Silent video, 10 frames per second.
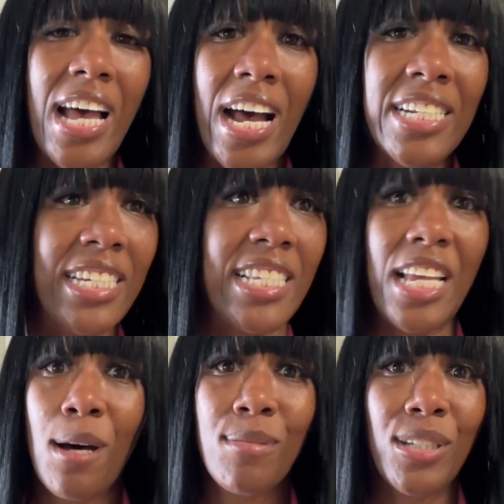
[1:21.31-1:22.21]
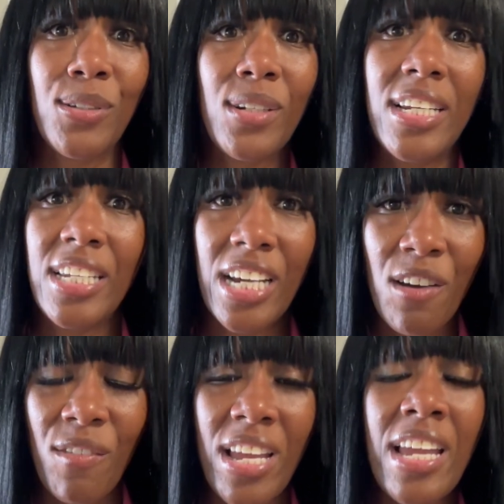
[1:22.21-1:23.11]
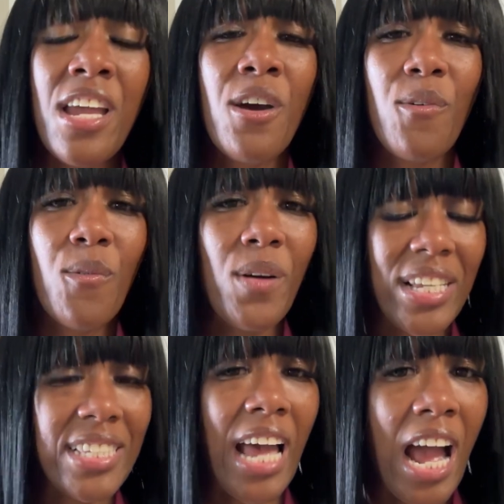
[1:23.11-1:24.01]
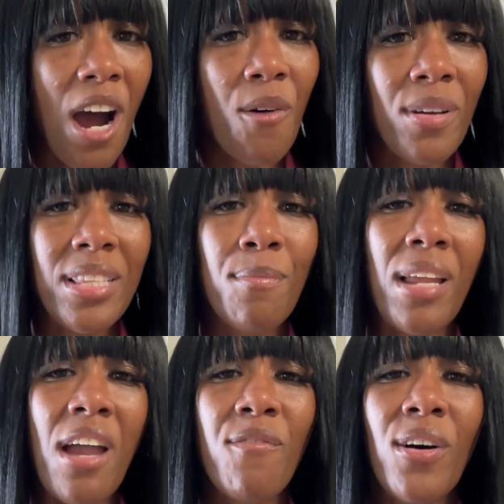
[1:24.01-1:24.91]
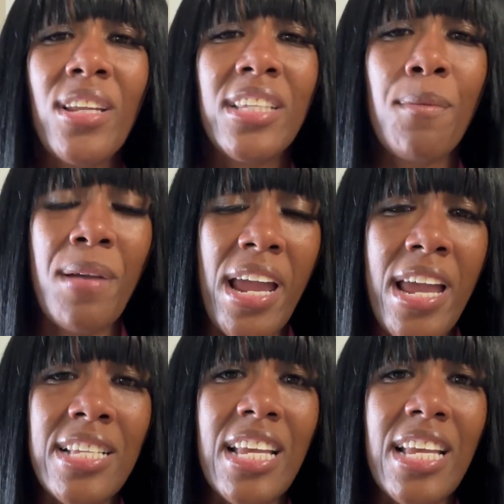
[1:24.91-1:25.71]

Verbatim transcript: I just absolutely love it with style with the black faux leather pants.